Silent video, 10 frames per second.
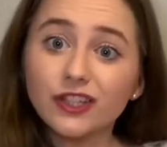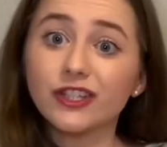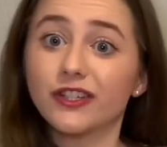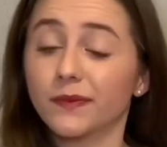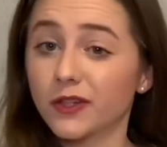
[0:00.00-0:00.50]

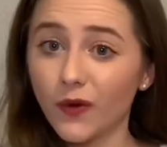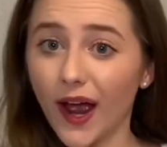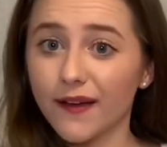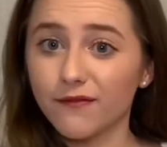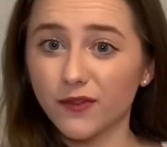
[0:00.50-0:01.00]

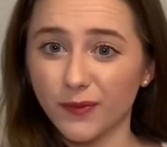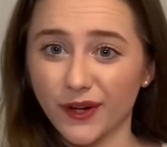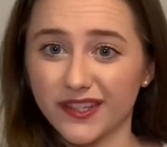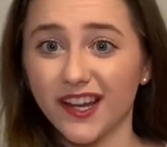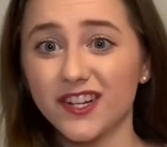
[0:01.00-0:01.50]
subscribe for more
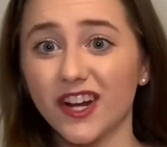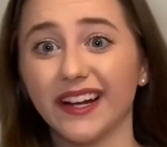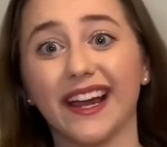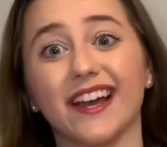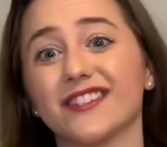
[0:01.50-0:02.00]
sunshine
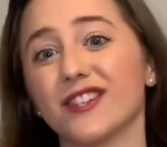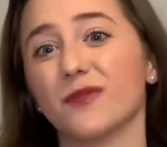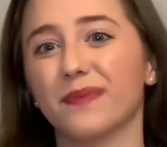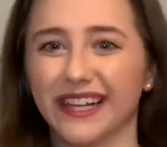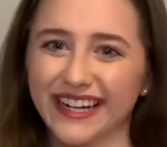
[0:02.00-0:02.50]
and stupidity.